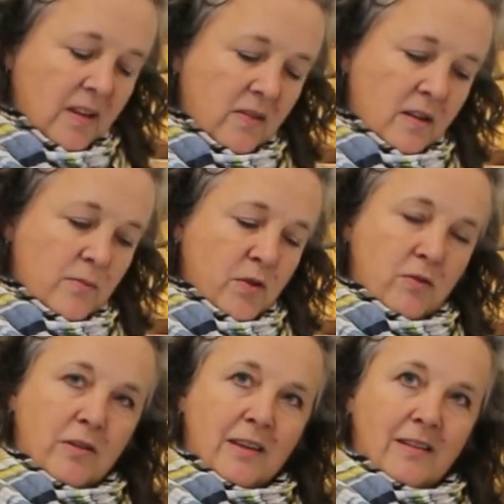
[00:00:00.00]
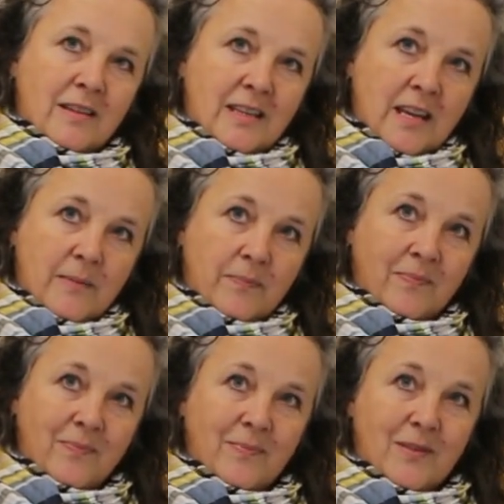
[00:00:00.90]
that I'm doing at the
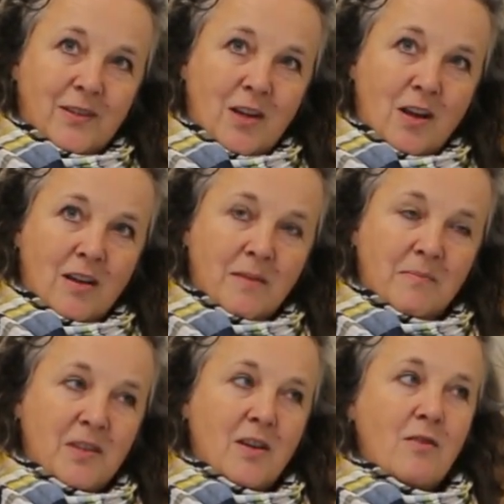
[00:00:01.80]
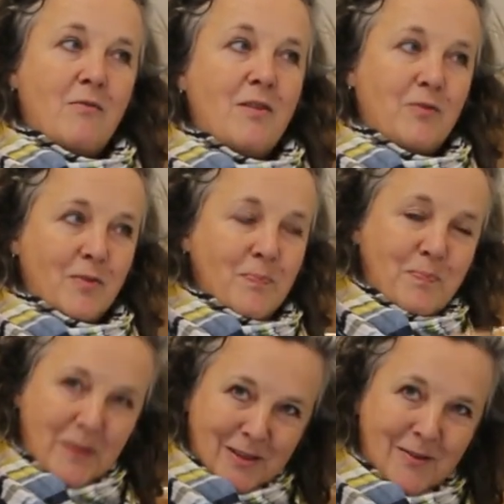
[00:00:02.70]
same time. So I'll do
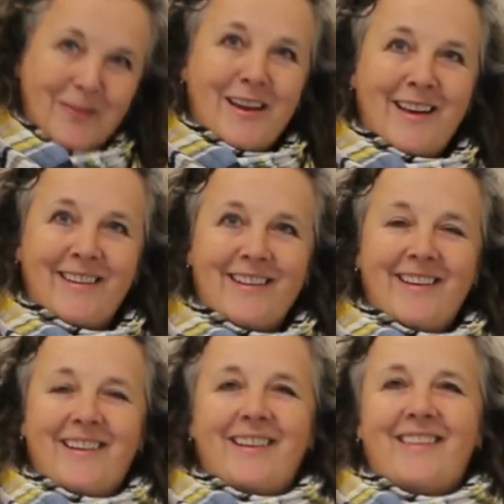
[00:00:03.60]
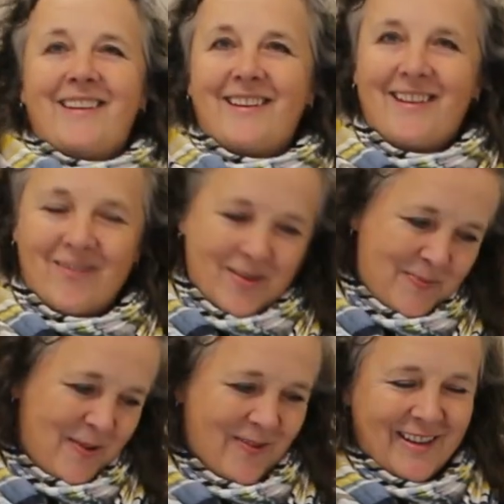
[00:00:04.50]
a bit on that, and then I'll have a
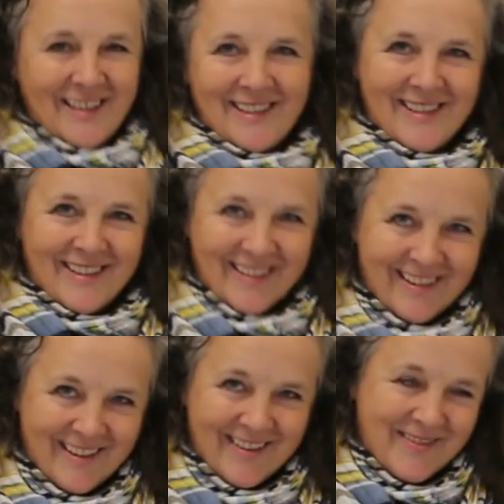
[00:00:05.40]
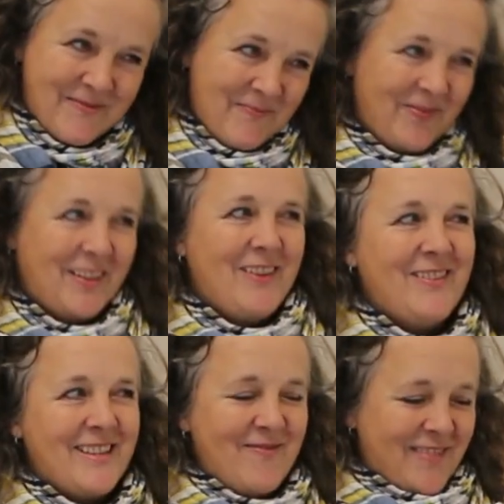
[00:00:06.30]
bit of an easier go
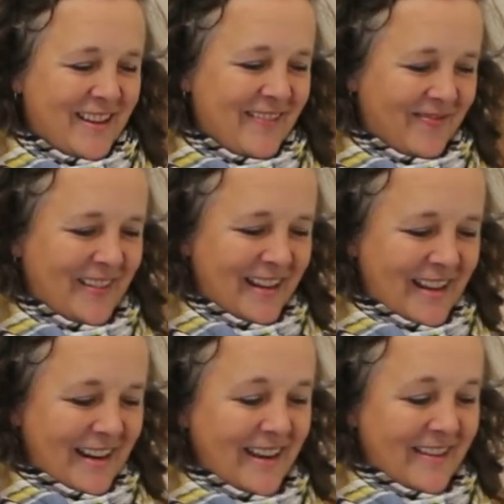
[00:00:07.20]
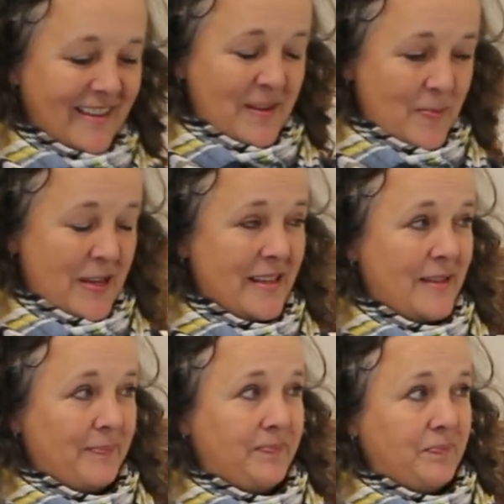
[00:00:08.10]
on something like this
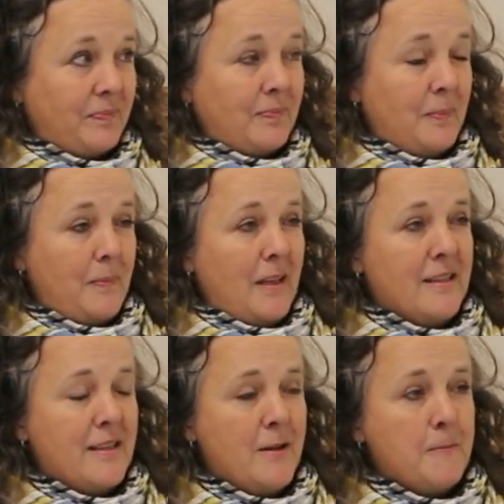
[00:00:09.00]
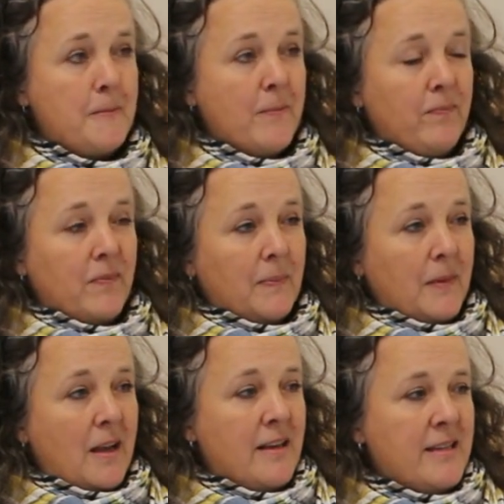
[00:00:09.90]
piece. So
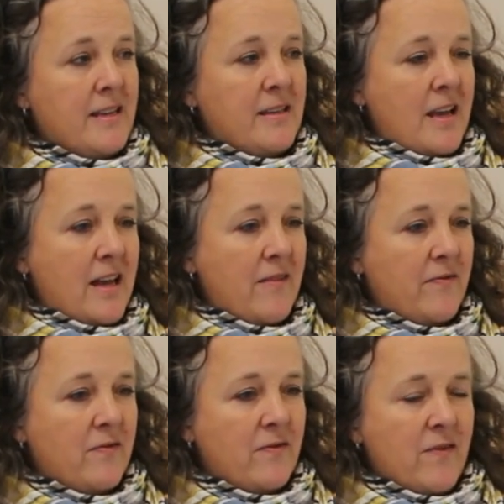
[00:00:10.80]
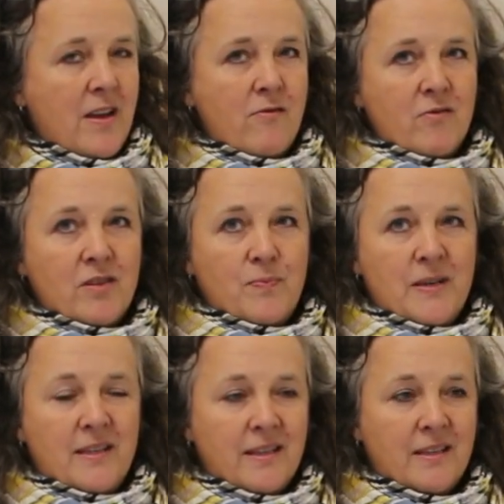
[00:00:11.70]
I tend to have various
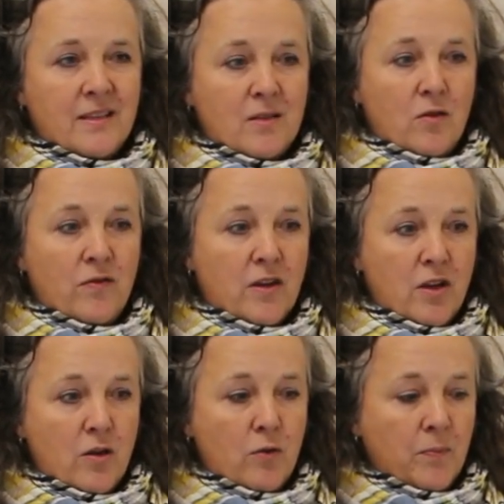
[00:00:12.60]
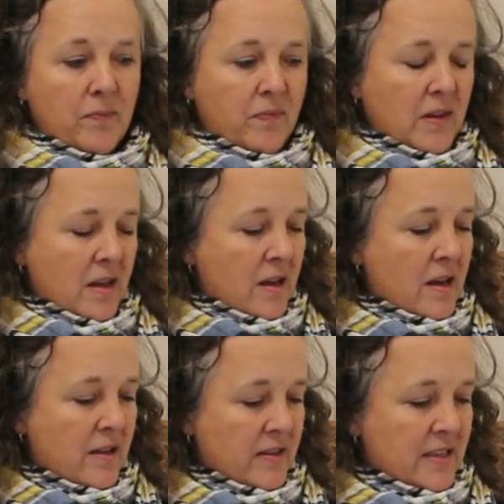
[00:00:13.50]
pieces on the go
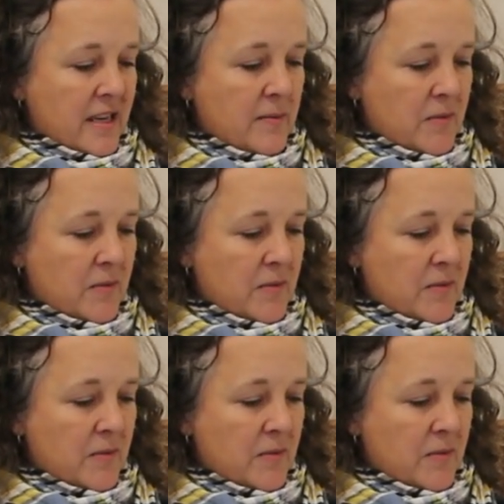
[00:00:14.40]
at the same